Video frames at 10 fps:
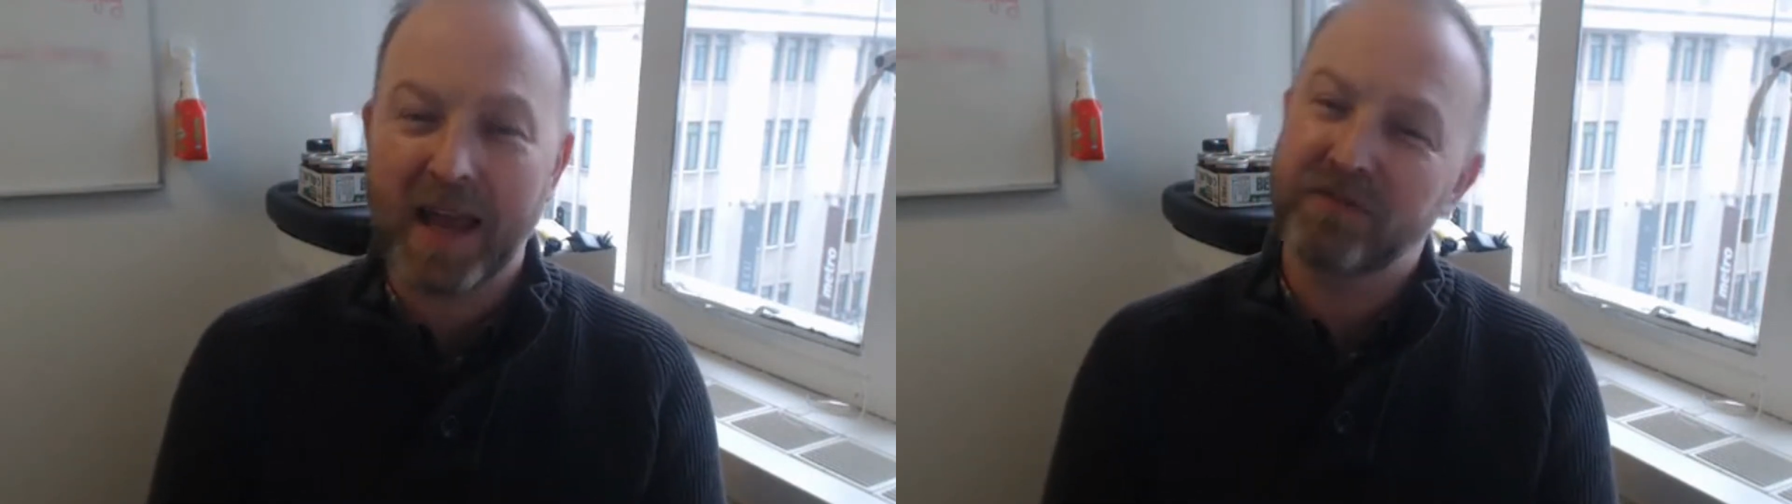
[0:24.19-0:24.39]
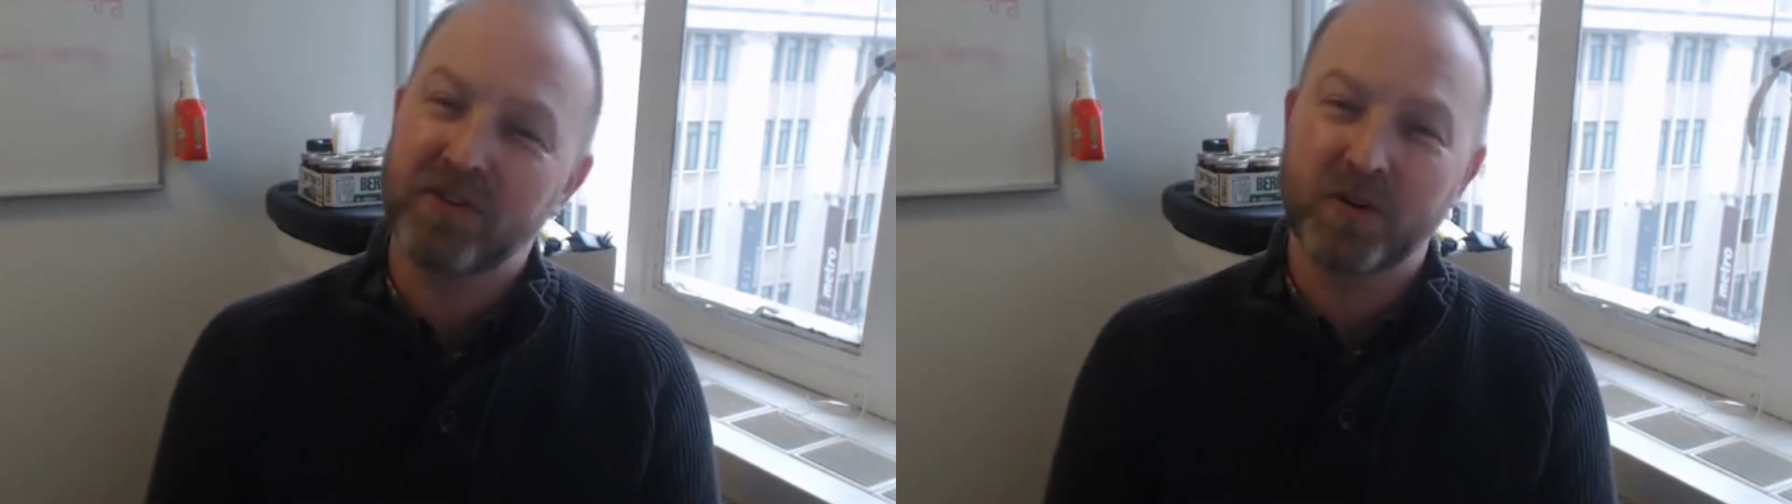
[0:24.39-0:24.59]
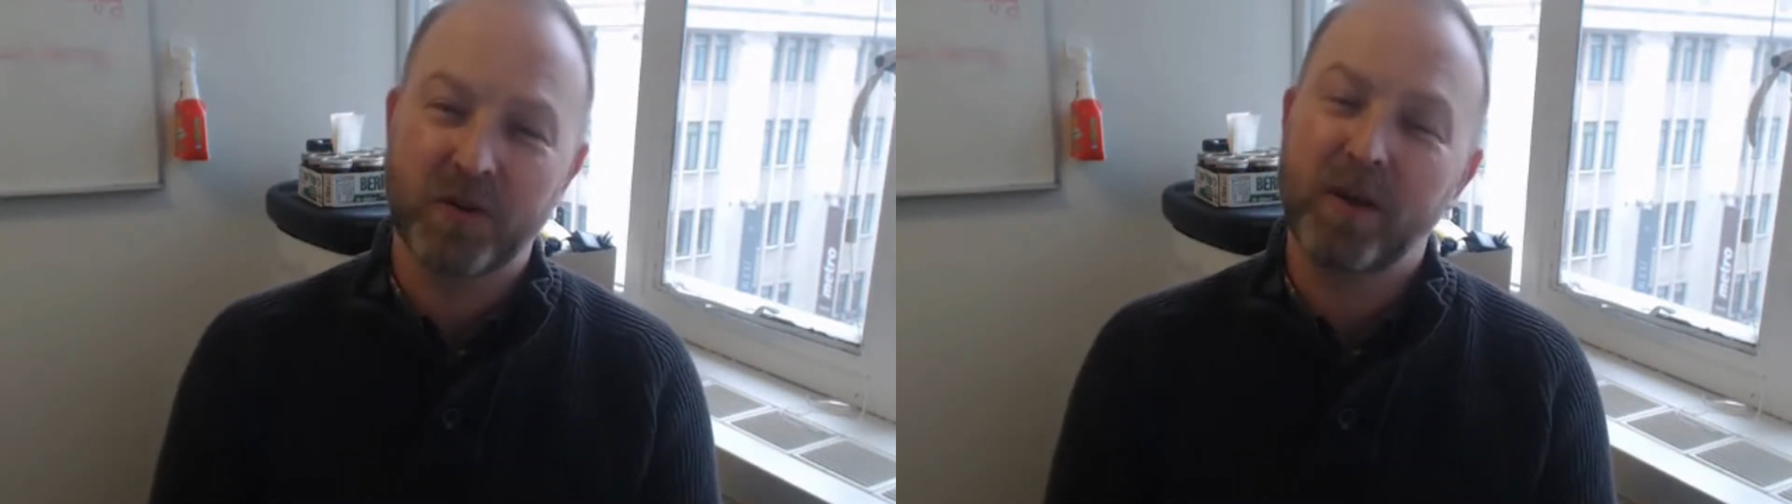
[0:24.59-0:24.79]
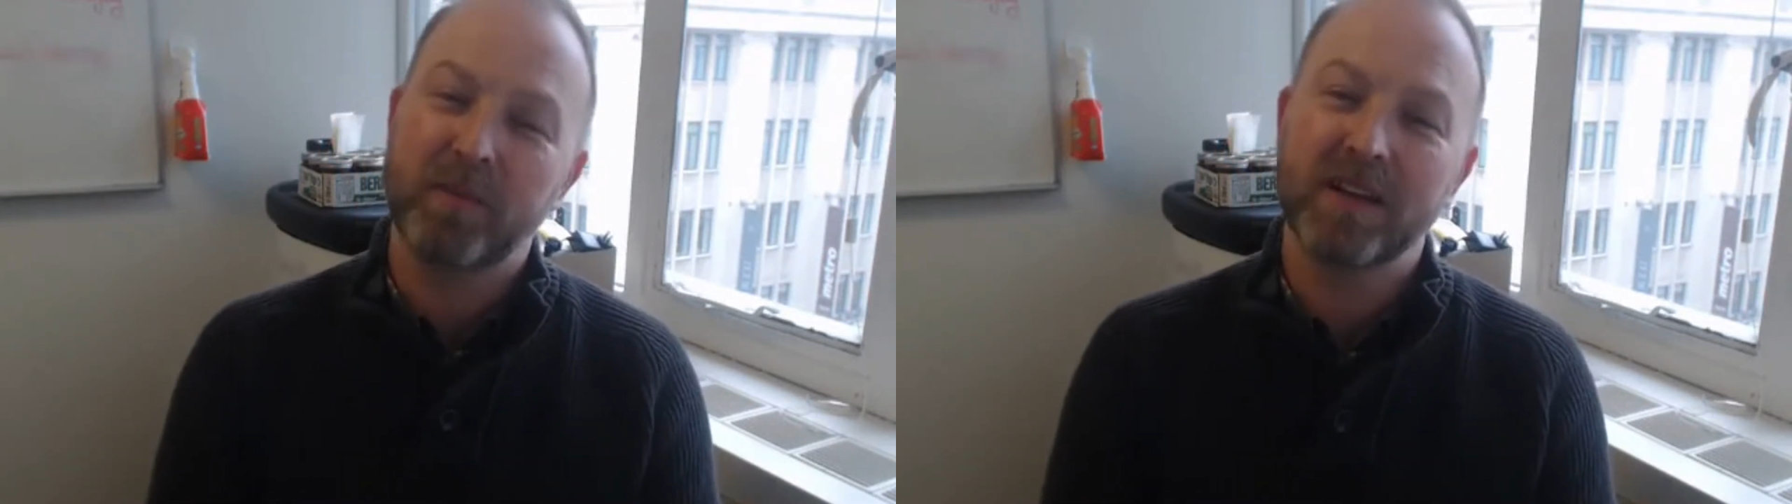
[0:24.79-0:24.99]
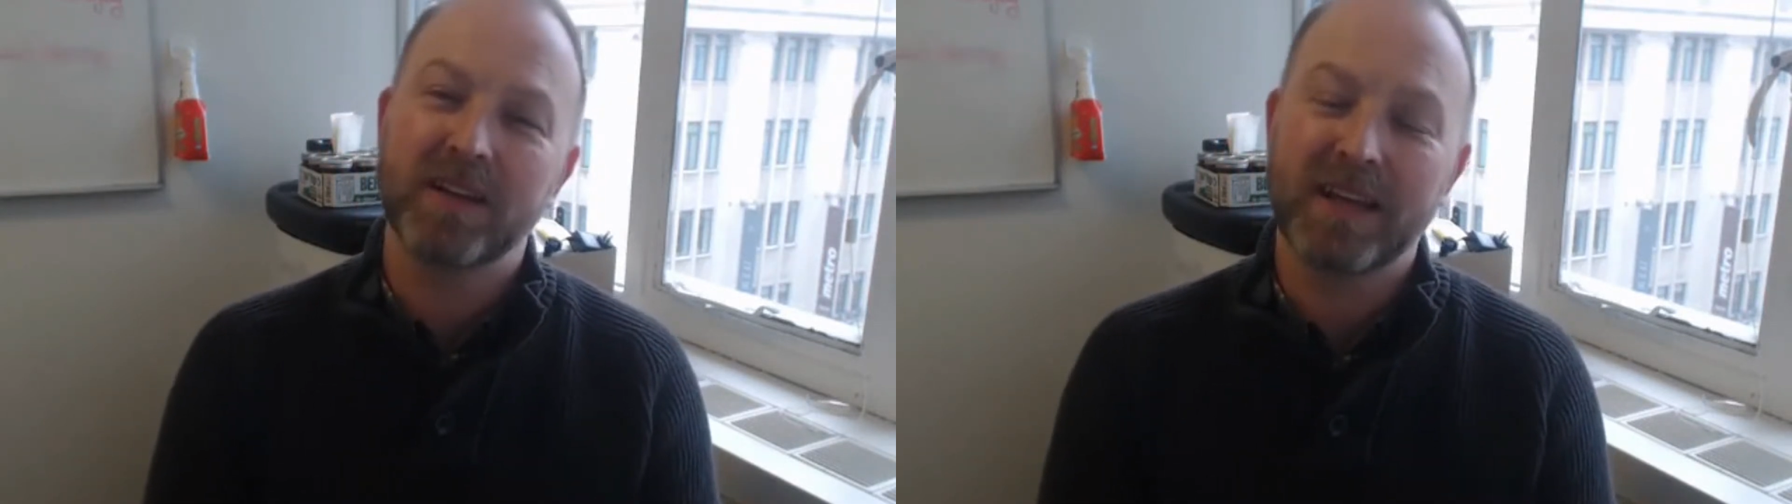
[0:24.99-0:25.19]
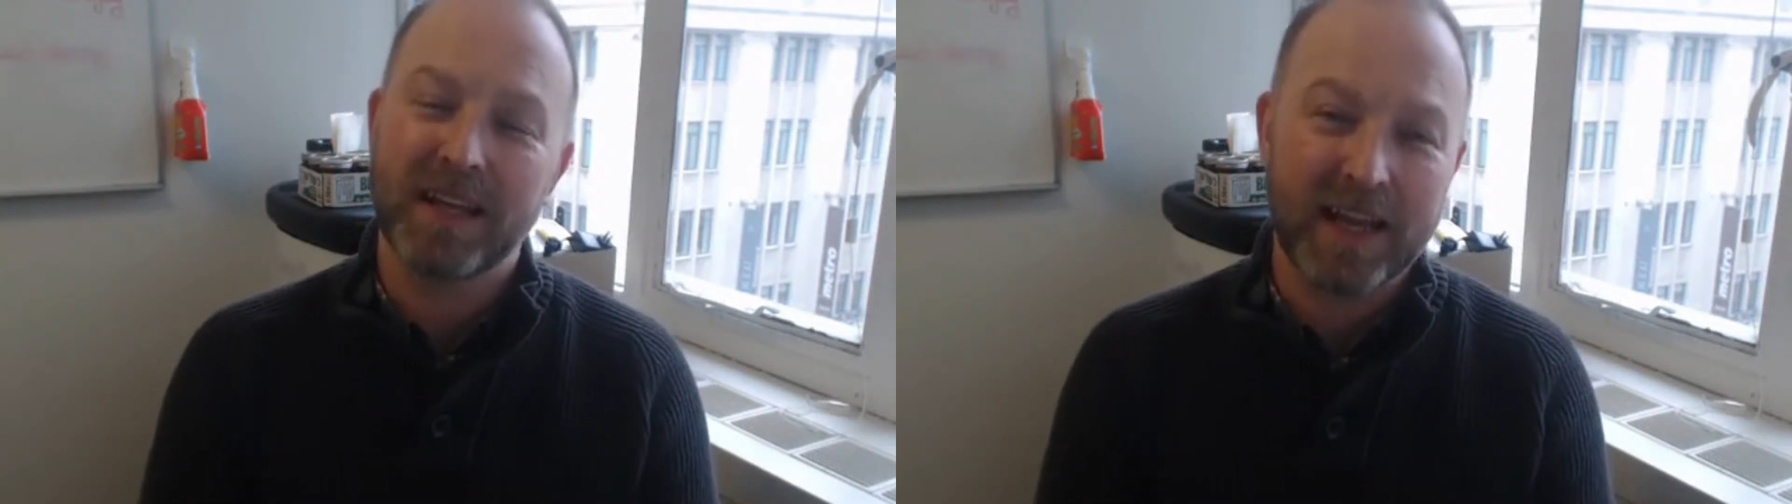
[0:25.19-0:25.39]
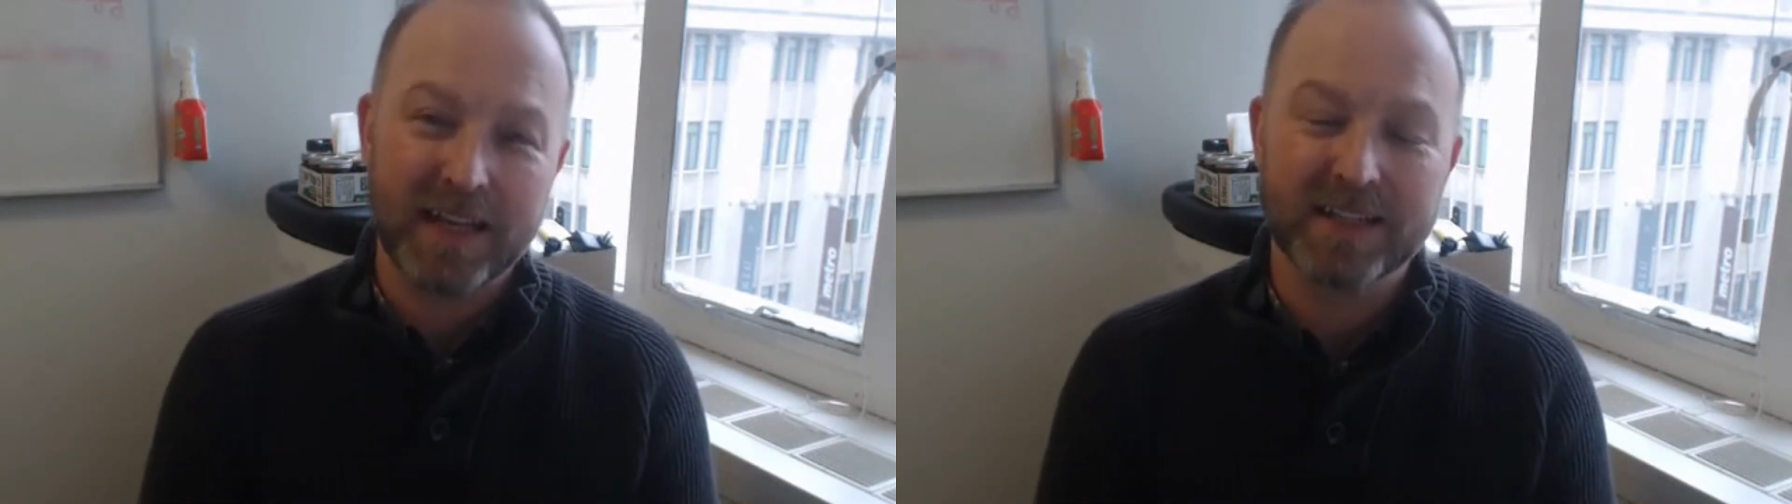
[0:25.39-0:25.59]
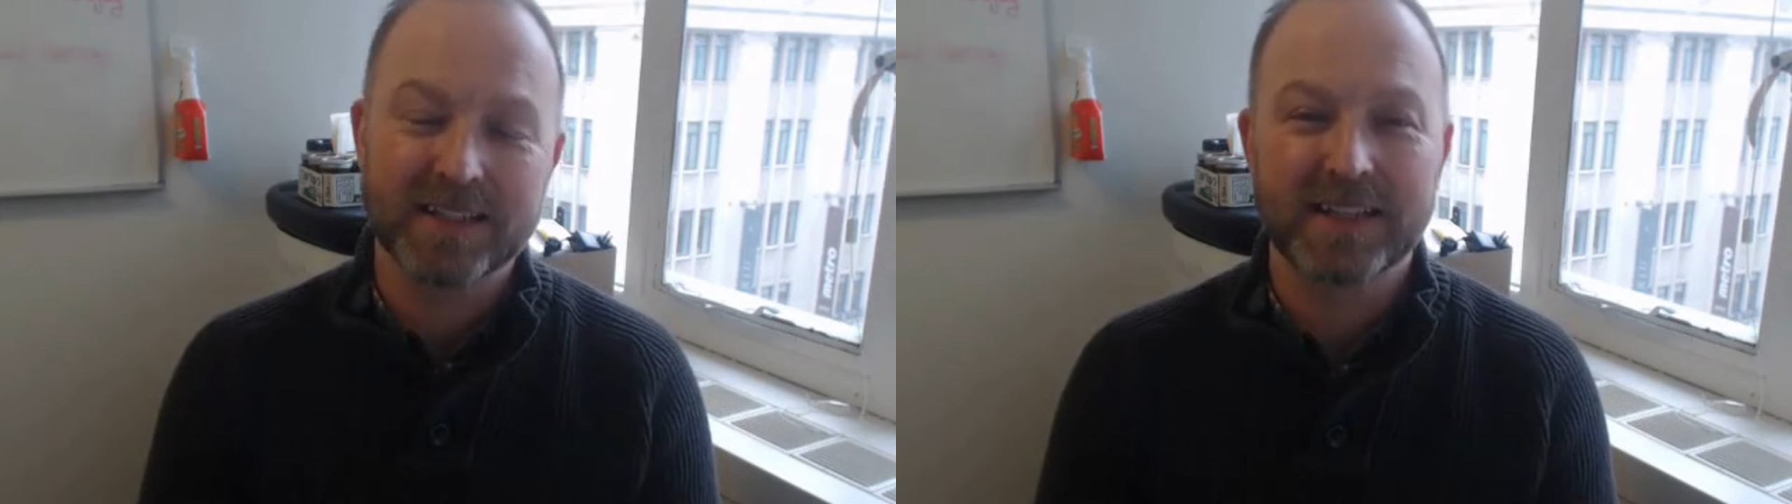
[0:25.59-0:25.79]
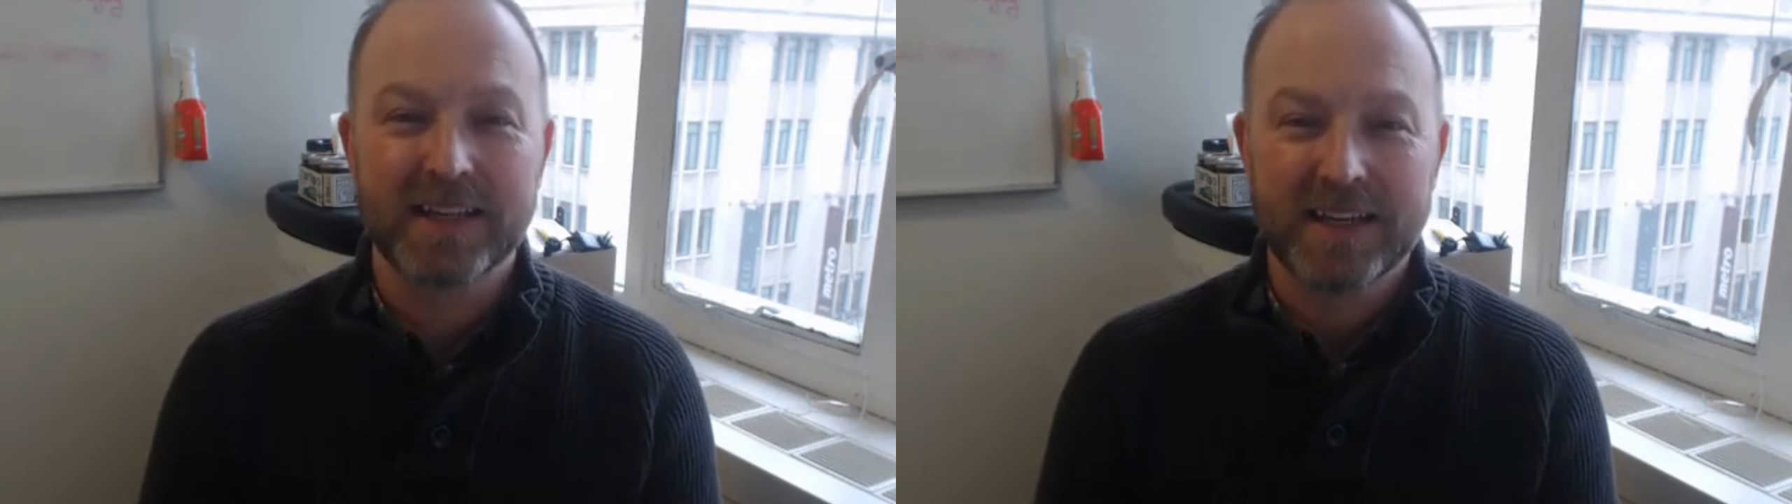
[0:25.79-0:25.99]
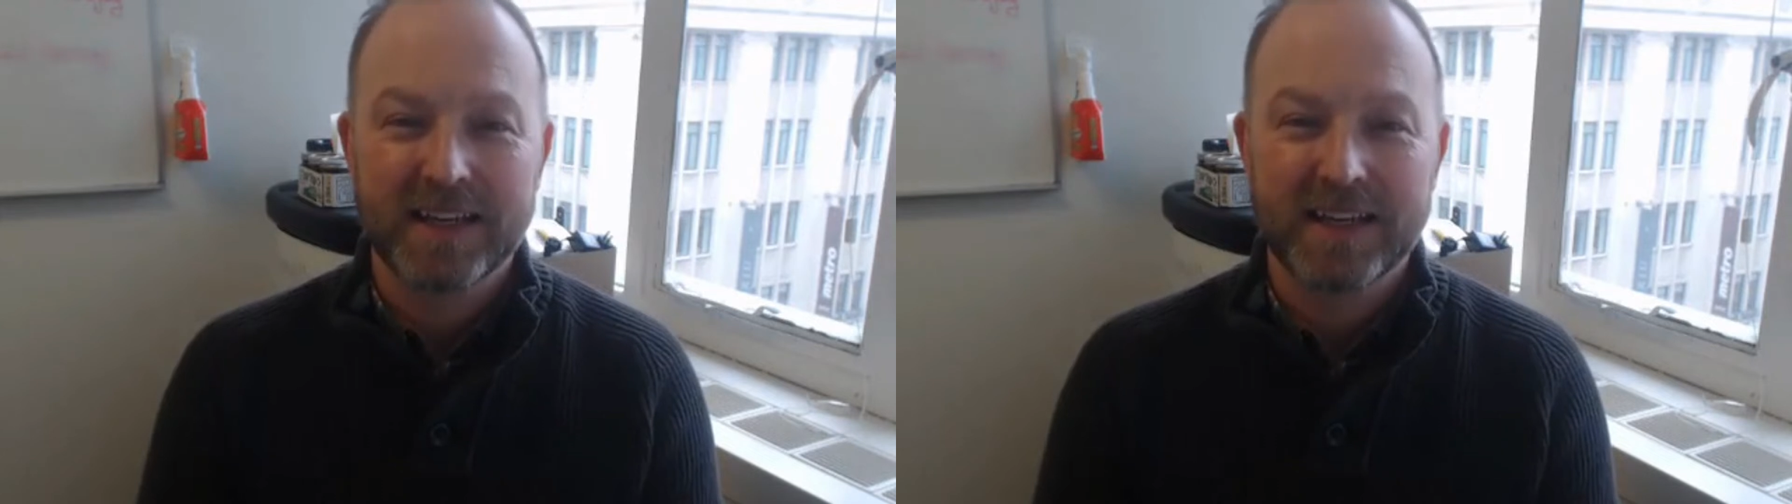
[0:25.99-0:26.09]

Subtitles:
Afro-Caribbean Canadians